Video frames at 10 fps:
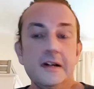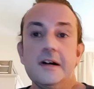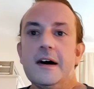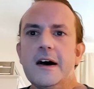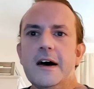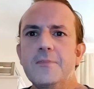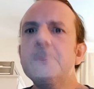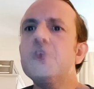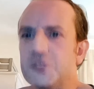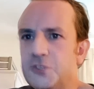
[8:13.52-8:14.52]
Um,
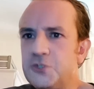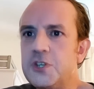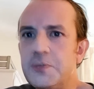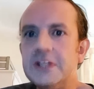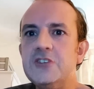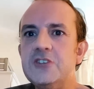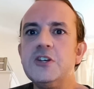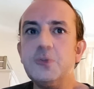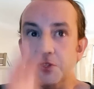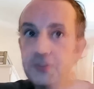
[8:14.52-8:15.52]
so, so typically she
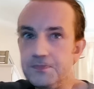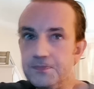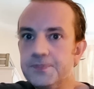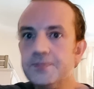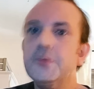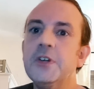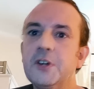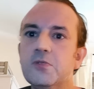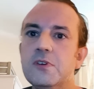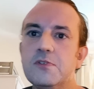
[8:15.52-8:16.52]
was, you
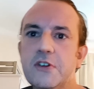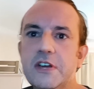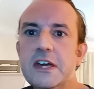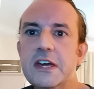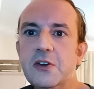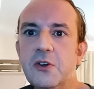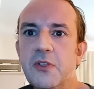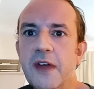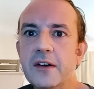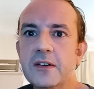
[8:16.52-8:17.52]
know, very keen on
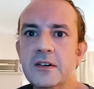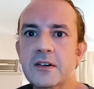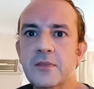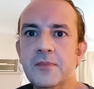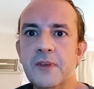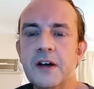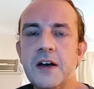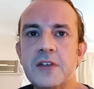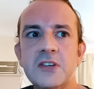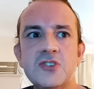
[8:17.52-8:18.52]
that. Um, I,
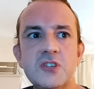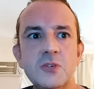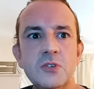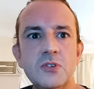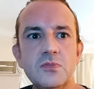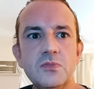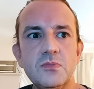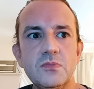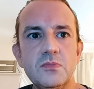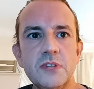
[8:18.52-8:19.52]
I think she was
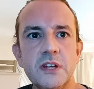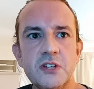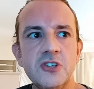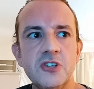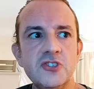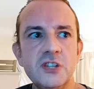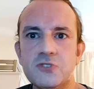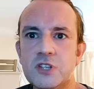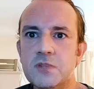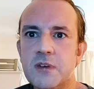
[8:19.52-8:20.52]
diligent. She,
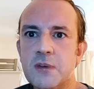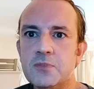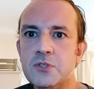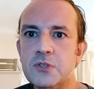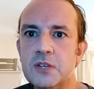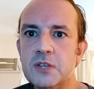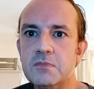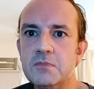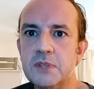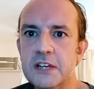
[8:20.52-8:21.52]
she absolutely
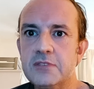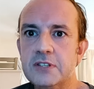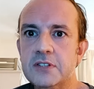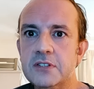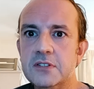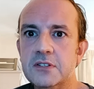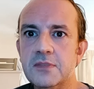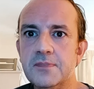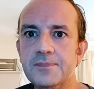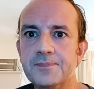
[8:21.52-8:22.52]
believed it,
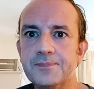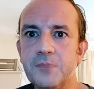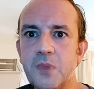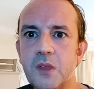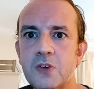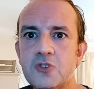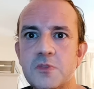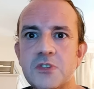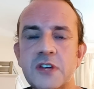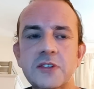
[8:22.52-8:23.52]
um, one hundred
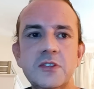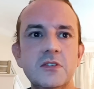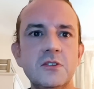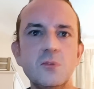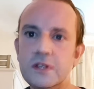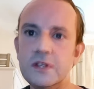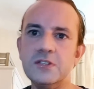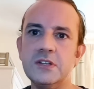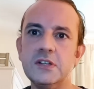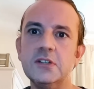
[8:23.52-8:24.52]
percent, the, the
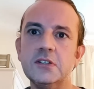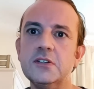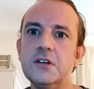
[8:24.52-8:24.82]
witnessing and